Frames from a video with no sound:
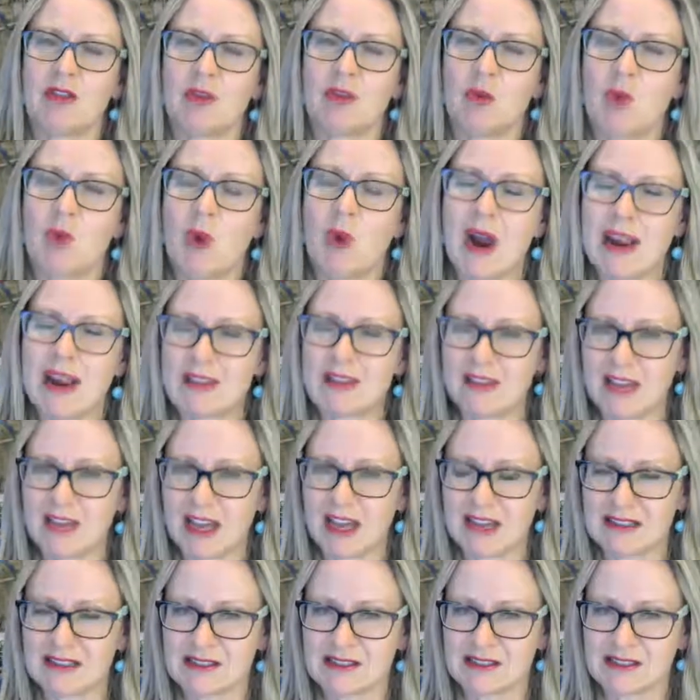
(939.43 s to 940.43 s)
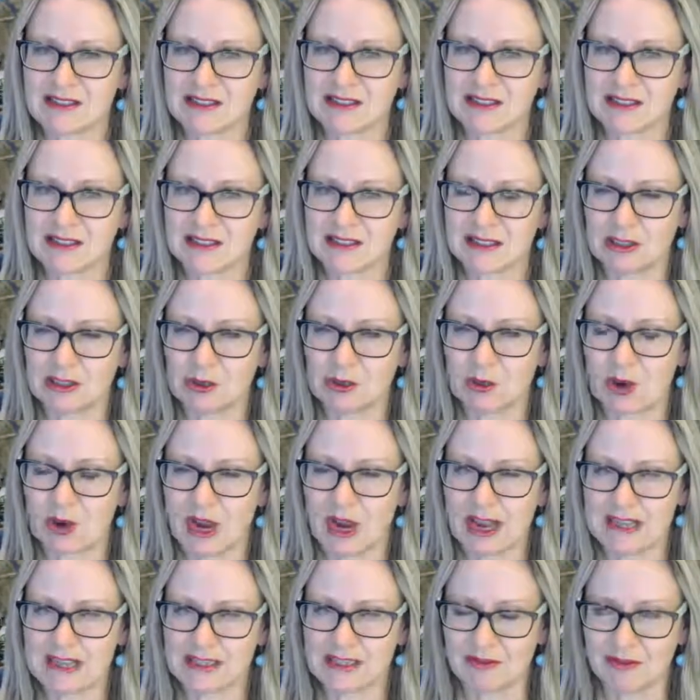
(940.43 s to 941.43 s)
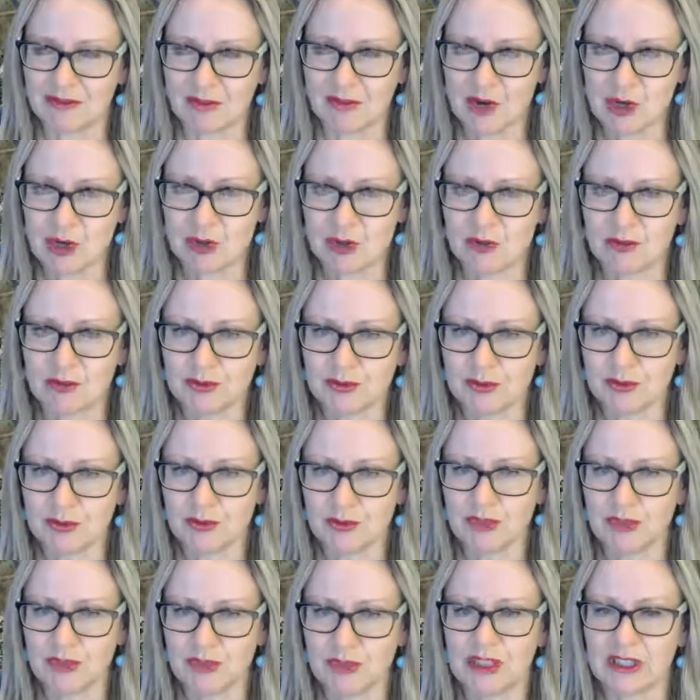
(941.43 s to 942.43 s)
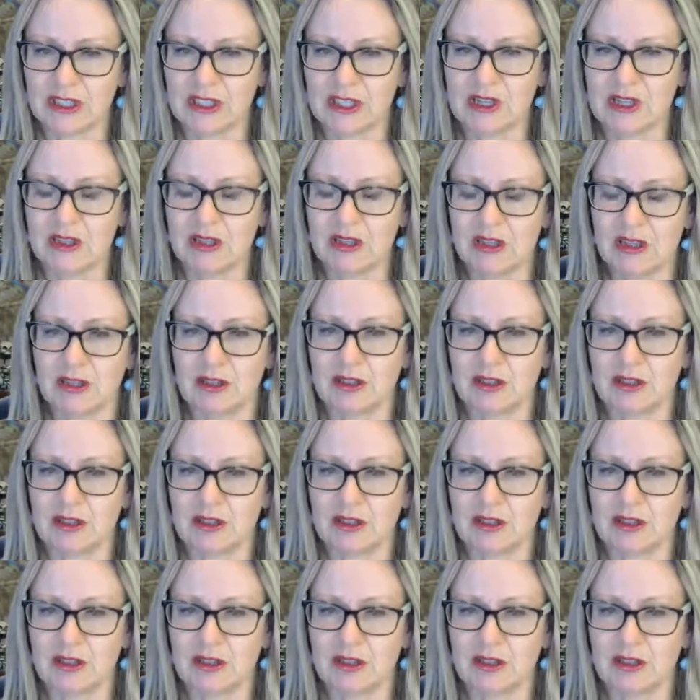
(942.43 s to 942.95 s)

The way the case law has evolved, really,